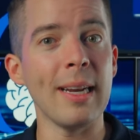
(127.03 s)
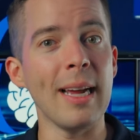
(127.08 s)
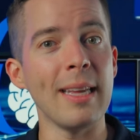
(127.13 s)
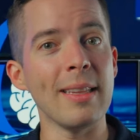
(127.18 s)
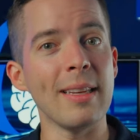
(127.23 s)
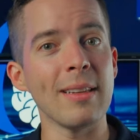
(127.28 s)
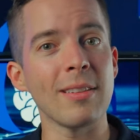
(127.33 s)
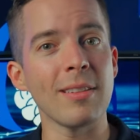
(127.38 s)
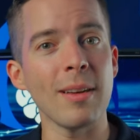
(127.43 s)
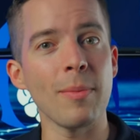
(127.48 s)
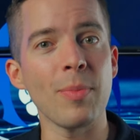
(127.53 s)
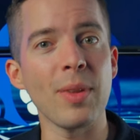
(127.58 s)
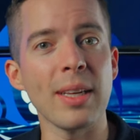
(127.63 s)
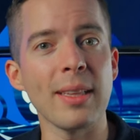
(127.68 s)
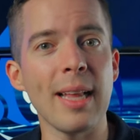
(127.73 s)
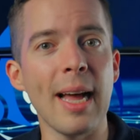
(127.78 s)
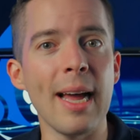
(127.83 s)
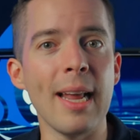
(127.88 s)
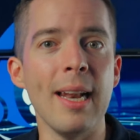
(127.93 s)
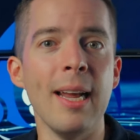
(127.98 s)
And that's something
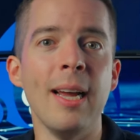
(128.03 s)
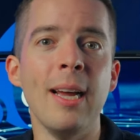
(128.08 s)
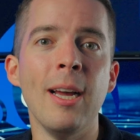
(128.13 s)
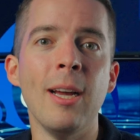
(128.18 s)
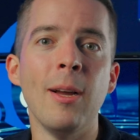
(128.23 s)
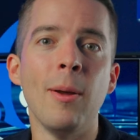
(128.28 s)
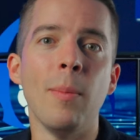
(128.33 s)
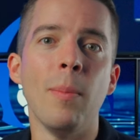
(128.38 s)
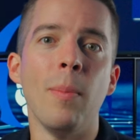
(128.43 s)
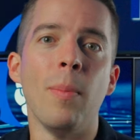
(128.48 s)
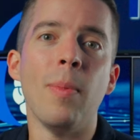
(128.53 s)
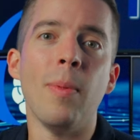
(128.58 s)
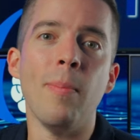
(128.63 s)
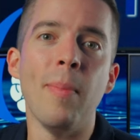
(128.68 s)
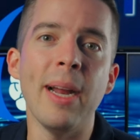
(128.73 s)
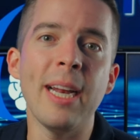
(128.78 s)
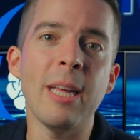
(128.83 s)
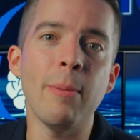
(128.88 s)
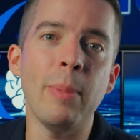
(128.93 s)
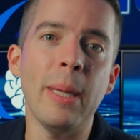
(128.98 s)
that
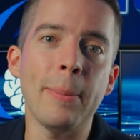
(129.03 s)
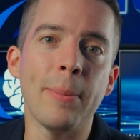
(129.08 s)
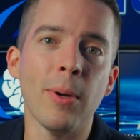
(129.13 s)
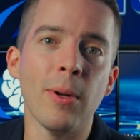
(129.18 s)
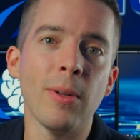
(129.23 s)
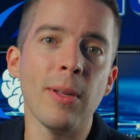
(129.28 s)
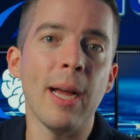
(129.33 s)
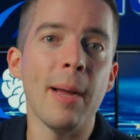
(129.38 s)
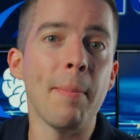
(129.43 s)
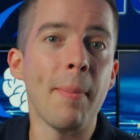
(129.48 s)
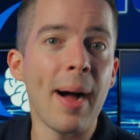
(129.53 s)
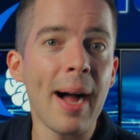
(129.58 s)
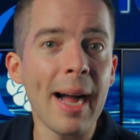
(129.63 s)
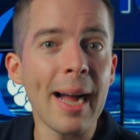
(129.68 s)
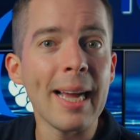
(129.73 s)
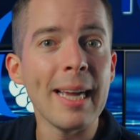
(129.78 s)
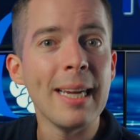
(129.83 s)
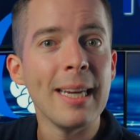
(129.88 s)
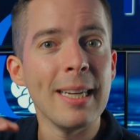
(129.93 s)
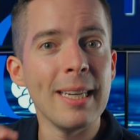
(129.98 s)
many people at
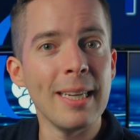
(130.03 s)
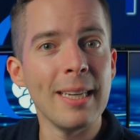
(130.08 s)
my